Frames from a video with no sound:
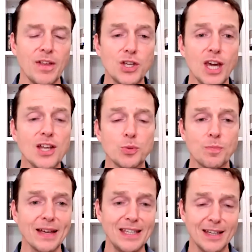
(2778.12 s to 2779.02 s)
they change
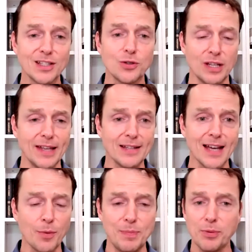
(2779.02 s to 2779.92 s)
with my kids during the
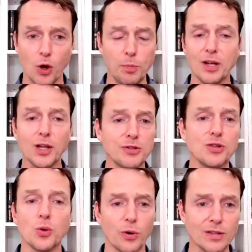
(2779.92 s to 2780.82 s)
daytime when people are opening and
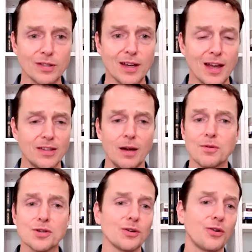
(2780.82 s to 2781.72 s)
closing doors. The
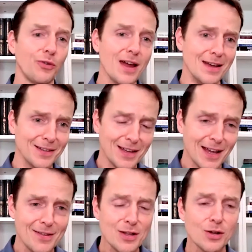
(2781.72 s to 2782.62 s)
numbers look great.
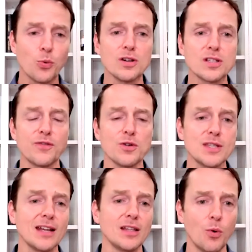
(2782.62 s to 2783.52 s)
And they look worse
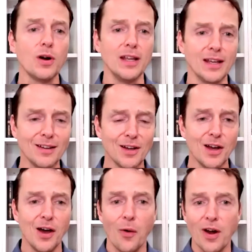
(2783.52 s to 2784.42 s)
first thing in the morning
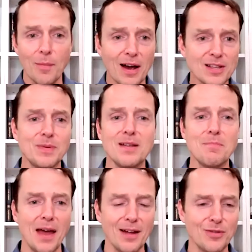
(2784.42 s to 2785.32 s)
when everybody's been
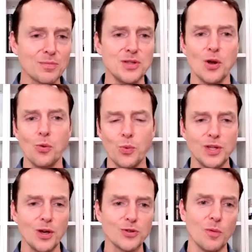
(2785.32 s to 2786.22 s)
in bed. There's been no
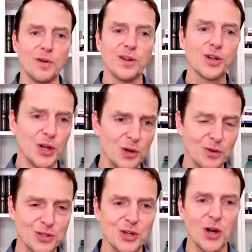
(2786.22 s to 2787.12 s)
windows open and
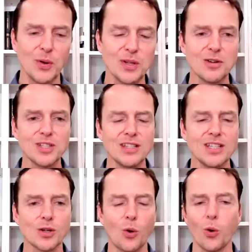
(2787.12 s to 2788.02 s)
closed. You know, it's interesting
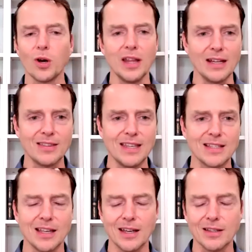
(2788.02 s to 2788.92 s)
just to correlate
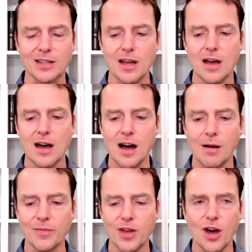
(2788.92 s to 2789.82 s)
these things.
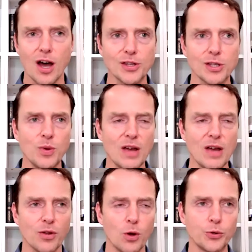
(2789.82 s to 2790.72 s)
Um, also, we have
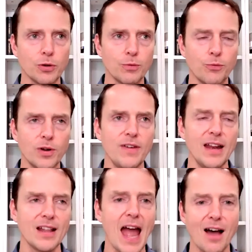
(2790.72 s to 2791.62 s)
an older
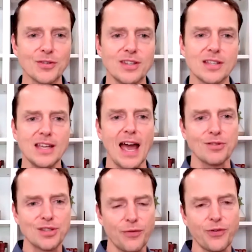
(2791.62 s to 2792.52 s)
renovated house and to see how
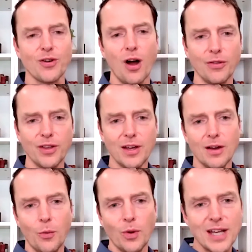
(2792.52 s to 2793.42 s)
it's different on
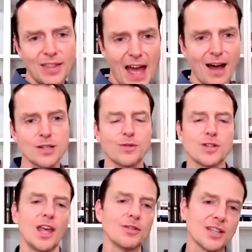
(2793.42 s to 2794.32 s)
one side of the house
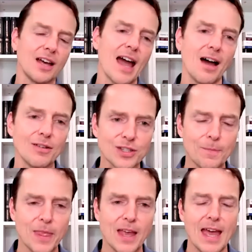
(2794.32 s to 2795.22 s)
versus the other side of the house.
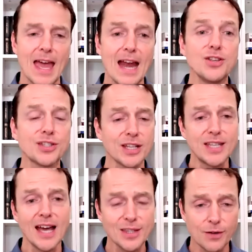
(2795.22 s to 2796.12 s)
And just to
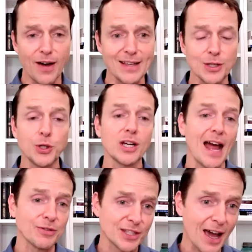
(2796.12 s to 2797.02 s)
test the device, I took it
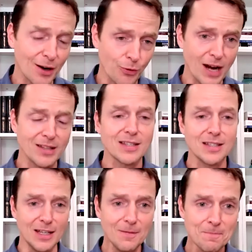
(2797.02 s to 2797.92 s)
outside, right, to
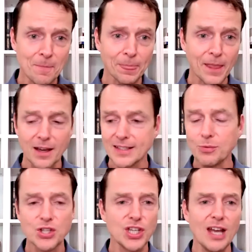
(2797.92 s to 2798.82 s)
see because
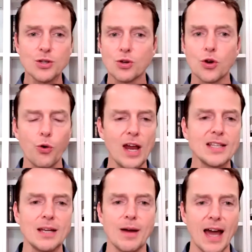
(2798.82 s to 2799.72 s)
it would change
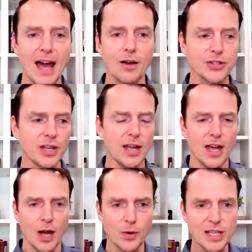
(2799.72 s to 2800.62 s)
crazy in my house.
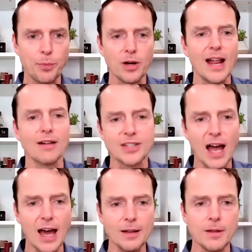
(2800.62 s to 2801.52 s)
once I put it
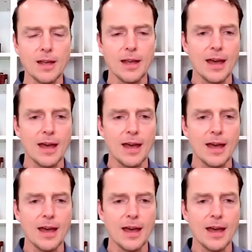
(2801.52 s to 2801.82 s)
outside,